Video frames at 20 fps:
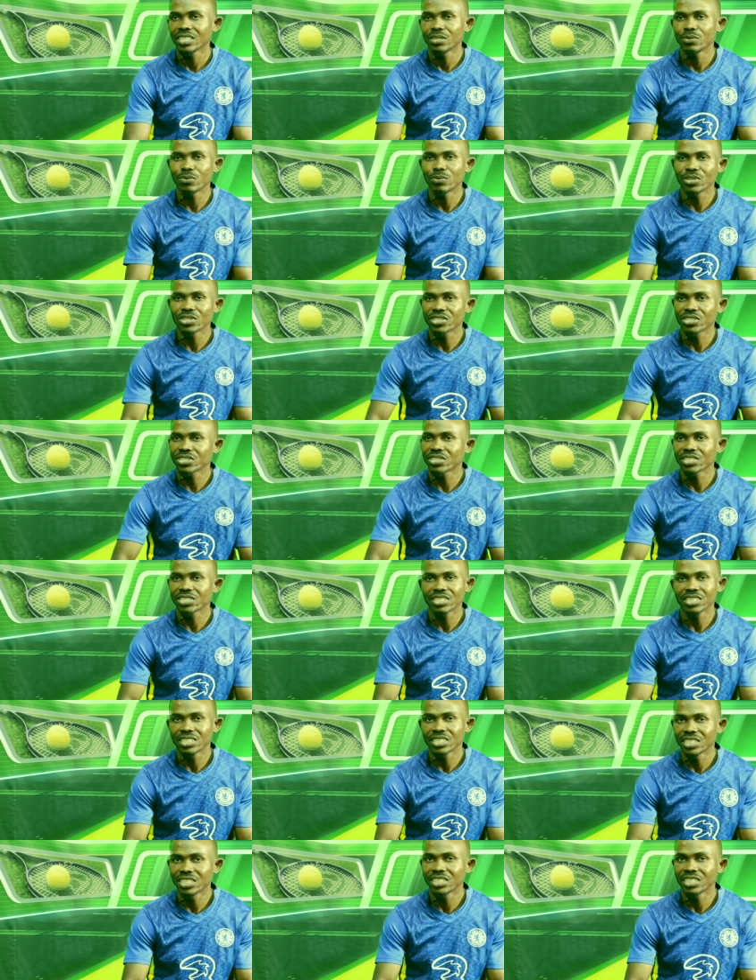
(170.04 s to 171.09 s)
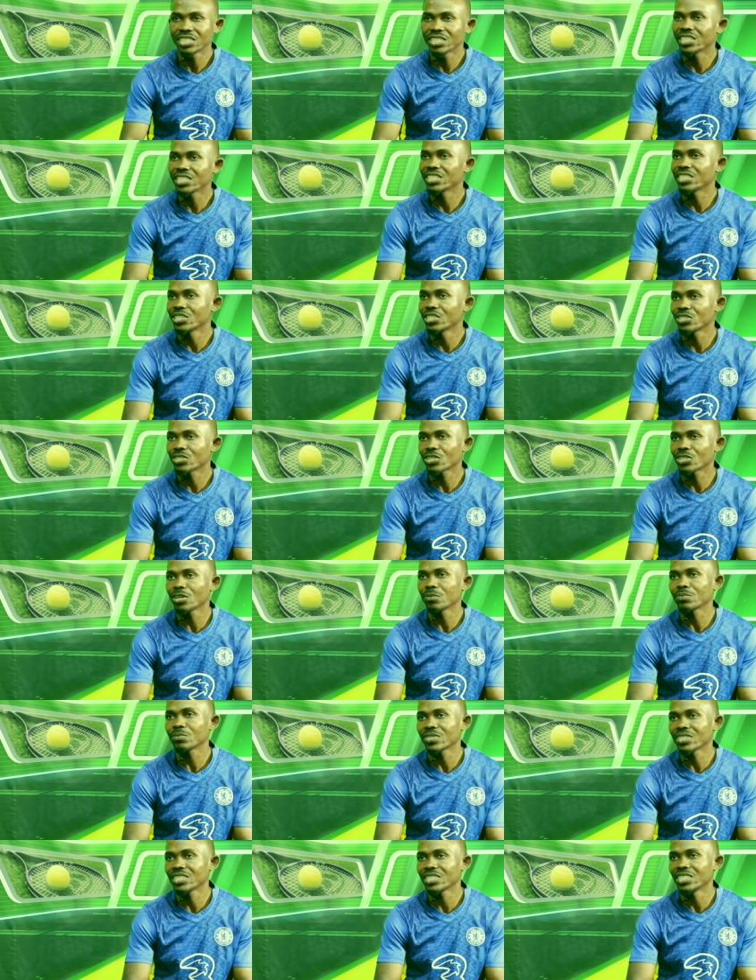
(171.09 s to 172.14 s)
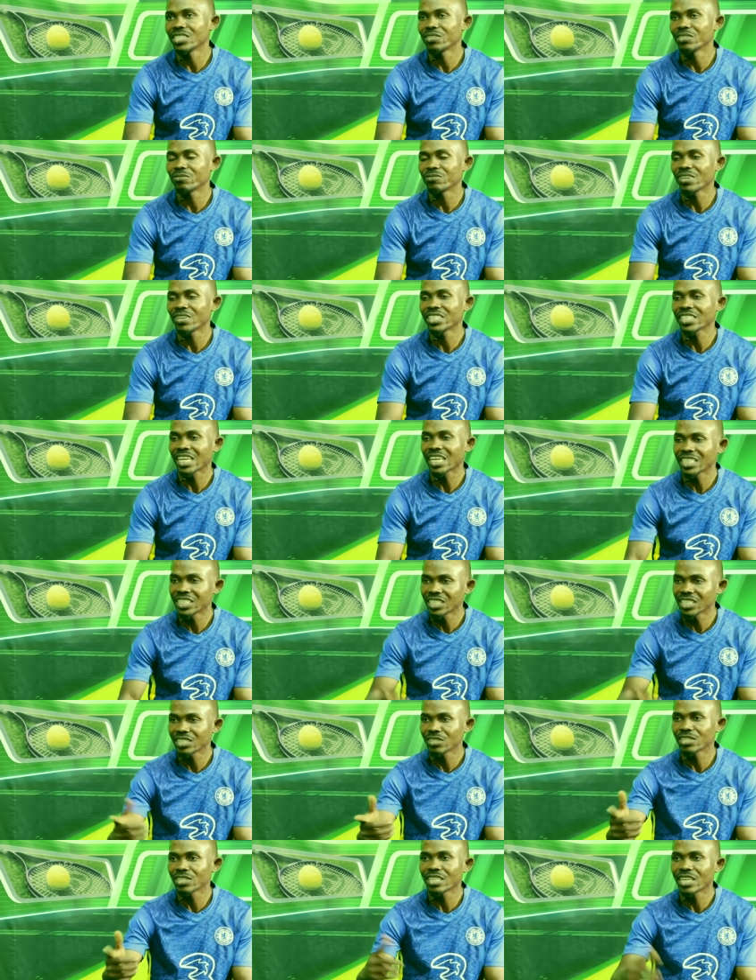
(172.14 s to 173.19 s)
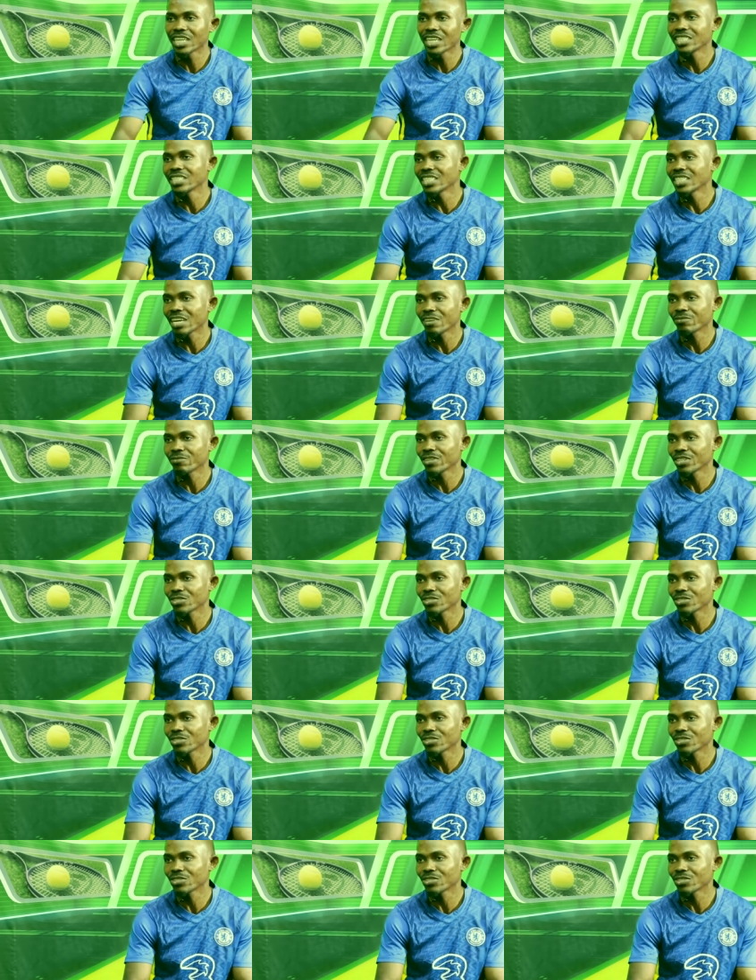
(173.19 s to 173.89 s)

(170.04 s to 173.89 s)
He was he really disturbed the defense, and he, getting that